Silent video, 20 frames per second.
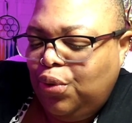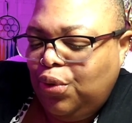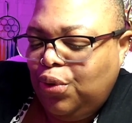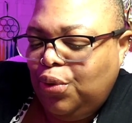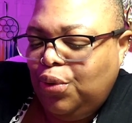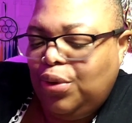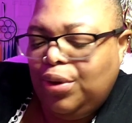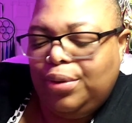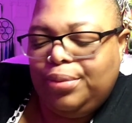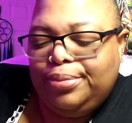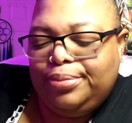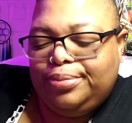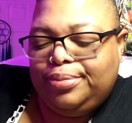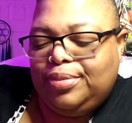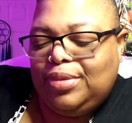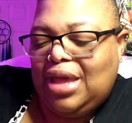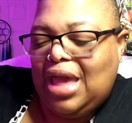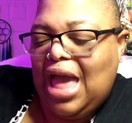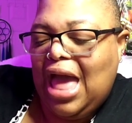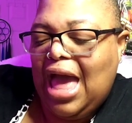Phew.
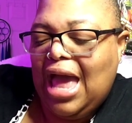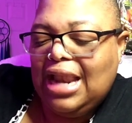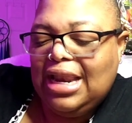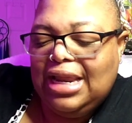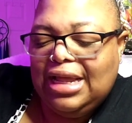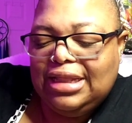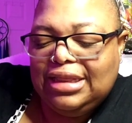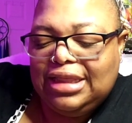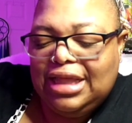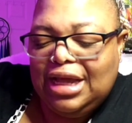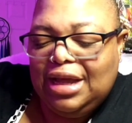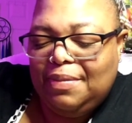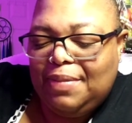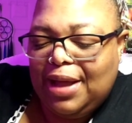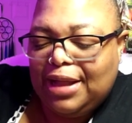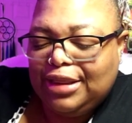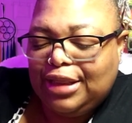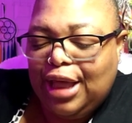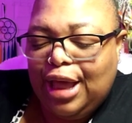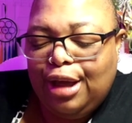I didn't think
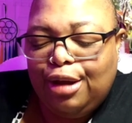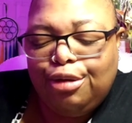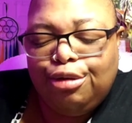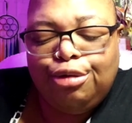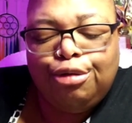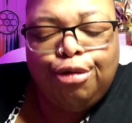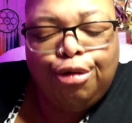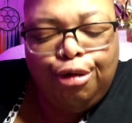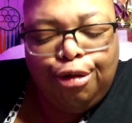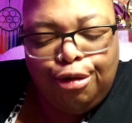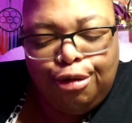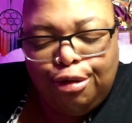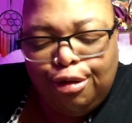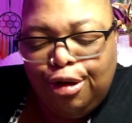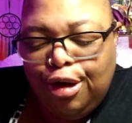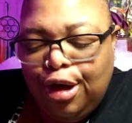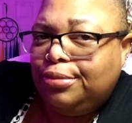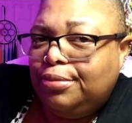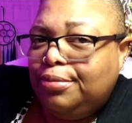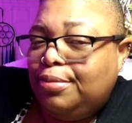about that.
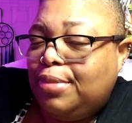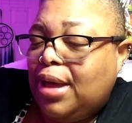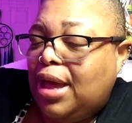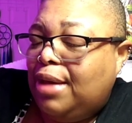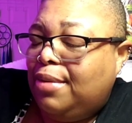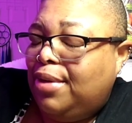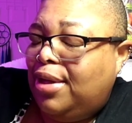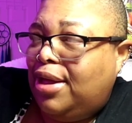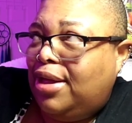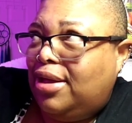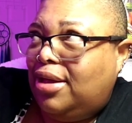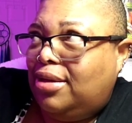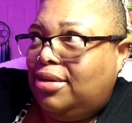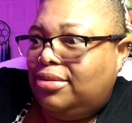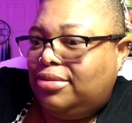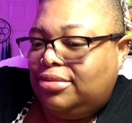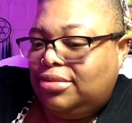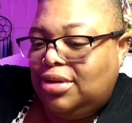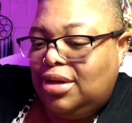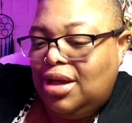Girl, baby.
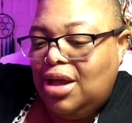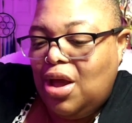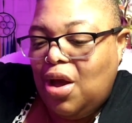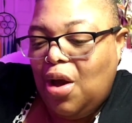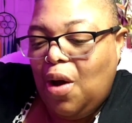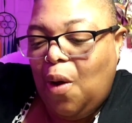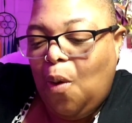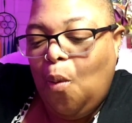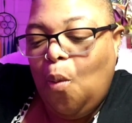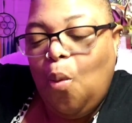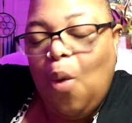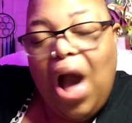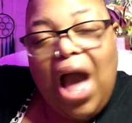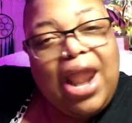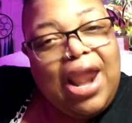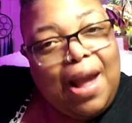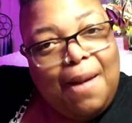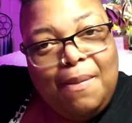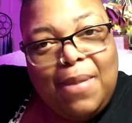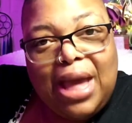
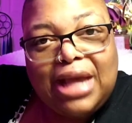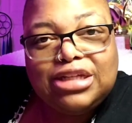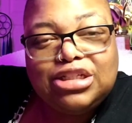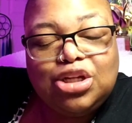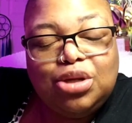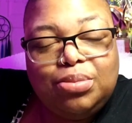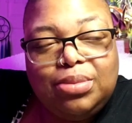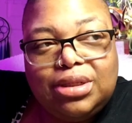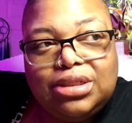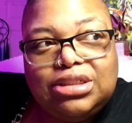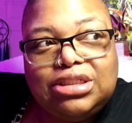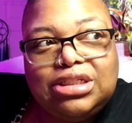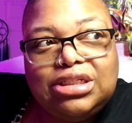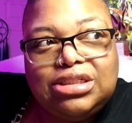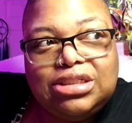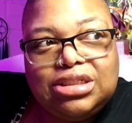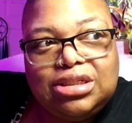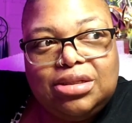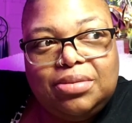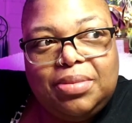Why that make so much
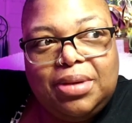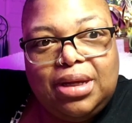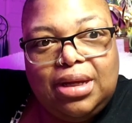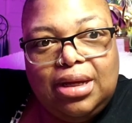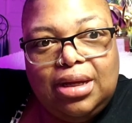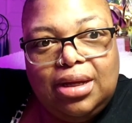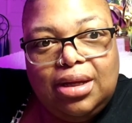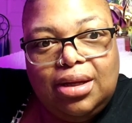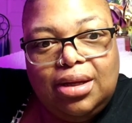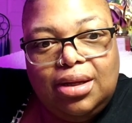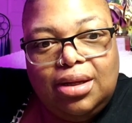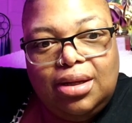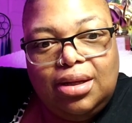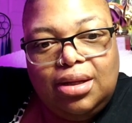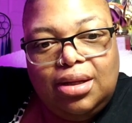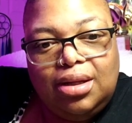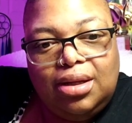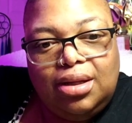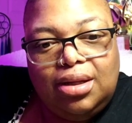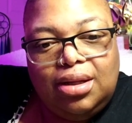sense to me?
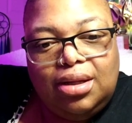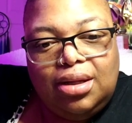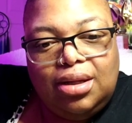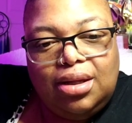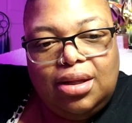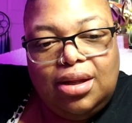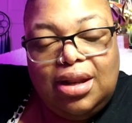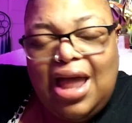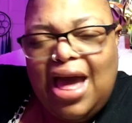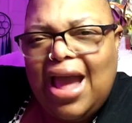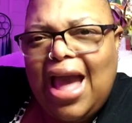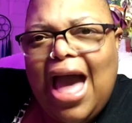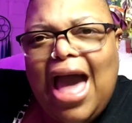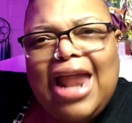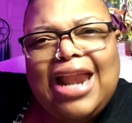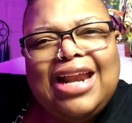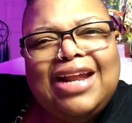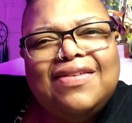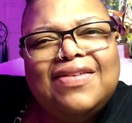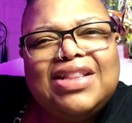Like,
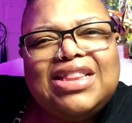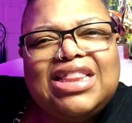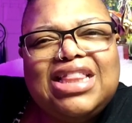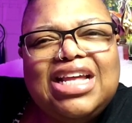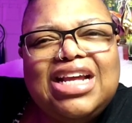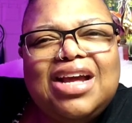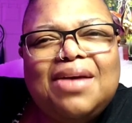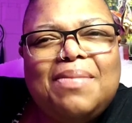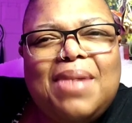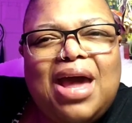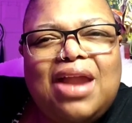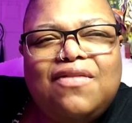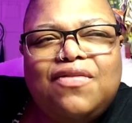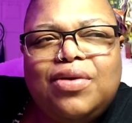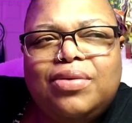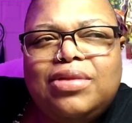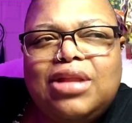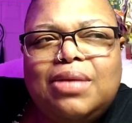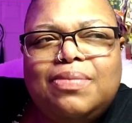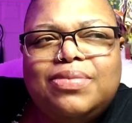I didn't even think about it
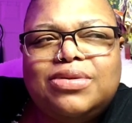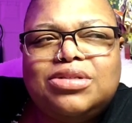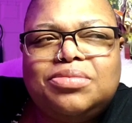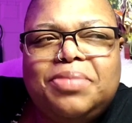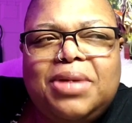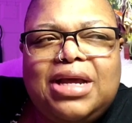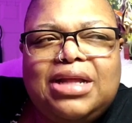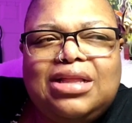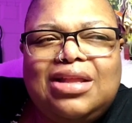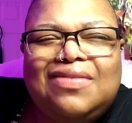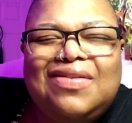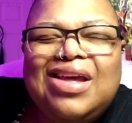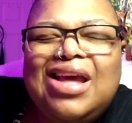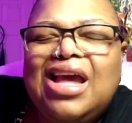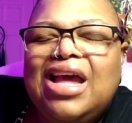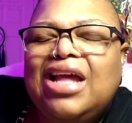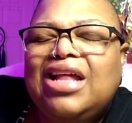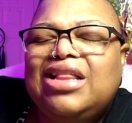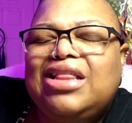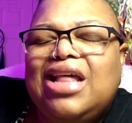from that perspective.
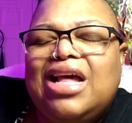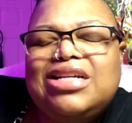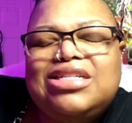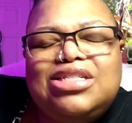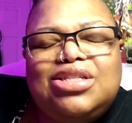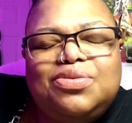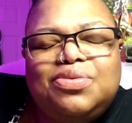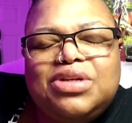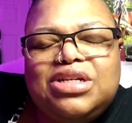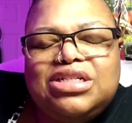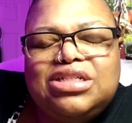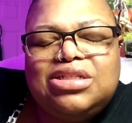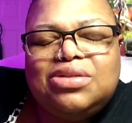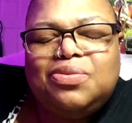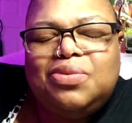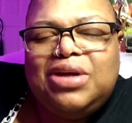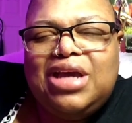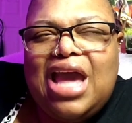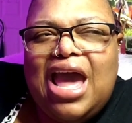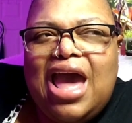That's the
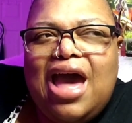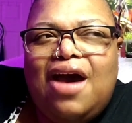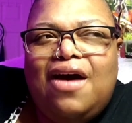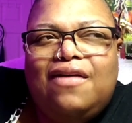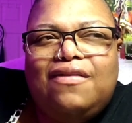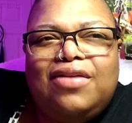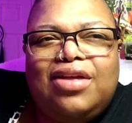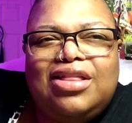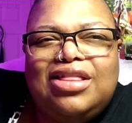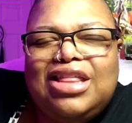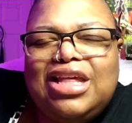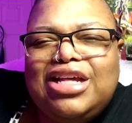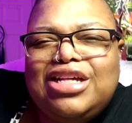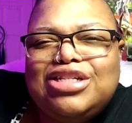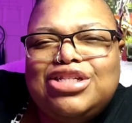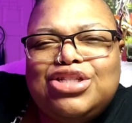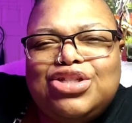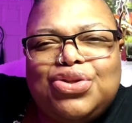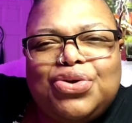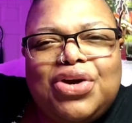reason we have
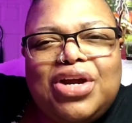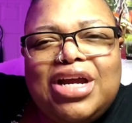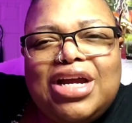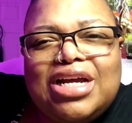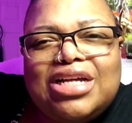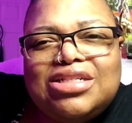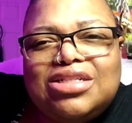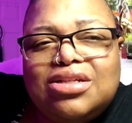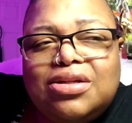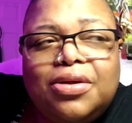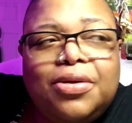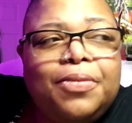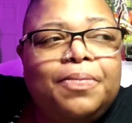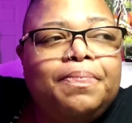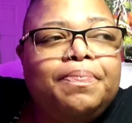these threads.